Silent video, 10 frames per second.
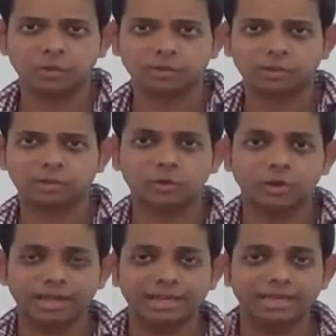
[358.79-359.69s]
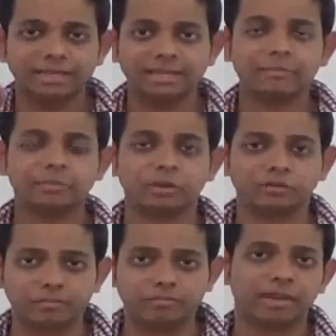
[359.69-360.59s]
which will go in depth
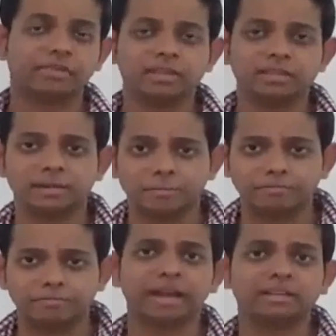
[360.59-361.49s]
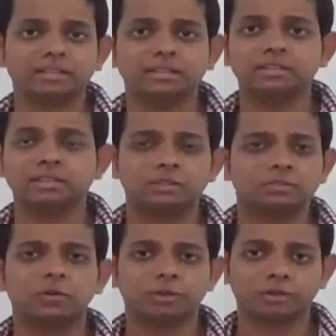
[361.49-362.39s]
of methods and patterns and
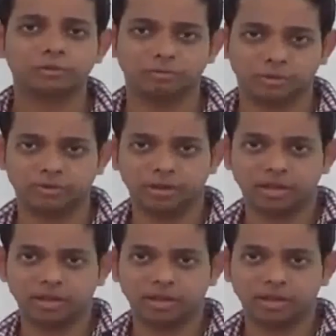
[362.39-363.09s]
so much more.